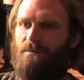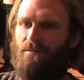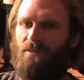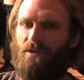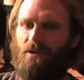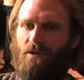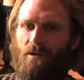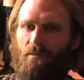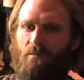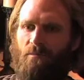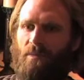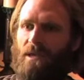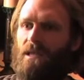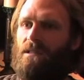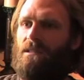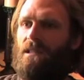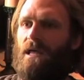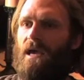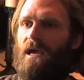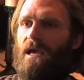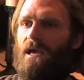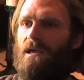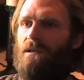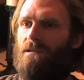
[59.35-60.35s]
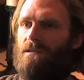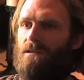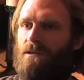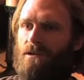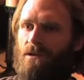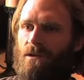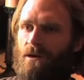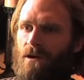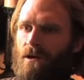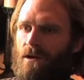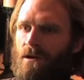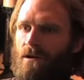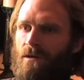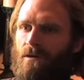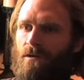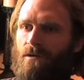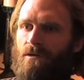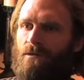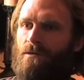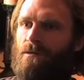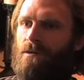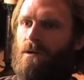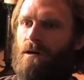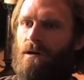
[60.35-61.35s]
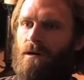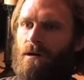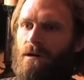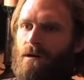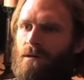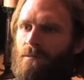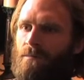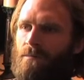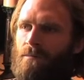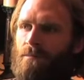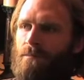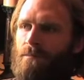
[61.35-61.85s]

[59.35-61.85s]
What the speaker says: you can be late, you know,